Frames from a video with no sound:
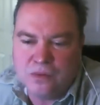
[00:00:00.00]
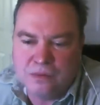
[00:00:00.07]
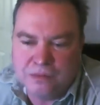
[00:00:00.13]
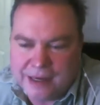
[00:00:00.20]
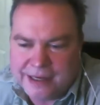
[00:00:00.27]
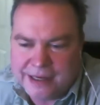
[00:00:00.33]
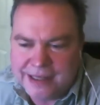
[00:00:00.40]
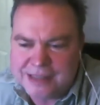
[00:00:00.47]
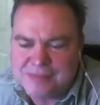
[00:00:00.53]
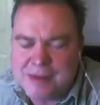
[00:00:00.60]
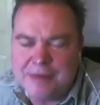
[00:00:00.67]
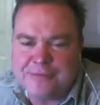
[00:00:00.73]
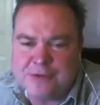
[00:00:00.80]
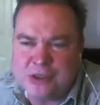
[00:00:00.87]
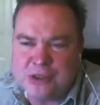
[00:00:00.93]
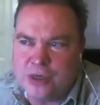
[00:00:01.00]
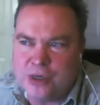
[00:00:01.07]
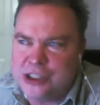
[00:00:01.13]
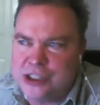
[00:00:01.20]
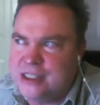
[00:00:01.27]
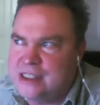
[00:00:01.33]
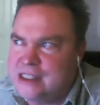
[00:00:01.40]
I guess my first
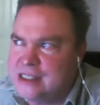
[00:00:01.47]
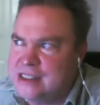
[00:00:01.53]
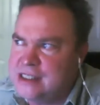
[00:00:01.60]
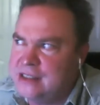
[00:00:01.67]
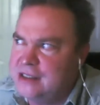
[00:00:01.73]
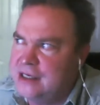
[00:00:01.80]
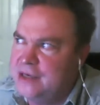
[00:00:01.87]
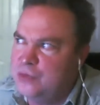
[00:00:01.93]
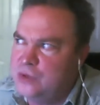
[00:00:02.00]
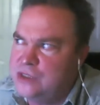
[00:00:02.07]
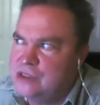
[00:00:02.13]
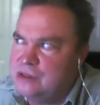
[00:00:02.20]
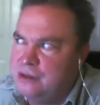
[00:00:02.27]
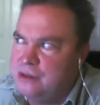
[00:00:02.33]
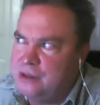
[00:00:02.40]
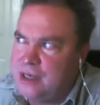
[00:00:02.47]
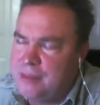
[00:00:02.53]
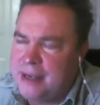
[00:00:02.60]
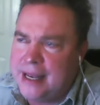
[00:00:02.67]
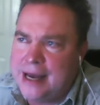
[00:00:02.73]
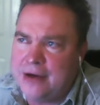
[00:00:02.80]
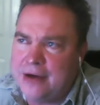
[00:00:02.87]
question is, because it was
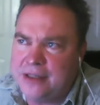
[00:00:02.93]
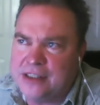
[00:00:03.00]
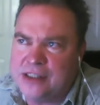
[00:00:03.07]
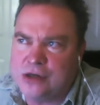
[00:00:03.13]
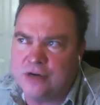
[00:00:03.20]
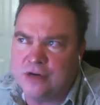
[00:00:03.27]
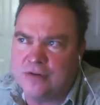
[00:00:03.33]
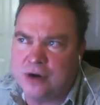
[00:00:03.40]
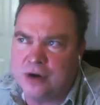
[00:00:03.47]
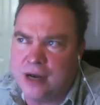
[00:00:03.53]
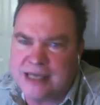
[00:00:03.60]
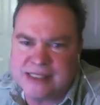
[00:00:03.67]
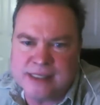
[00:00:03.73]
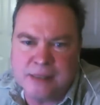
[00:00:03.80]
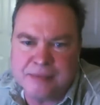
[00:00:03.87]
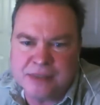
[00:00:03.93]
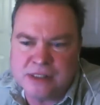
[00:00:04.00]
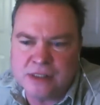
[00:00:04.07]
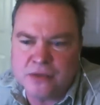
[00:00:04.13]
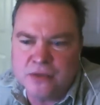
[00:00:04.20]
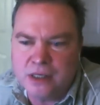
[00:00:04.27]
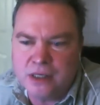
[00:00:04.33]
coming out at the start of our last
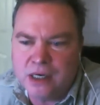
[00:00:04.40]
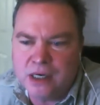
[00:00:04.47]
episode,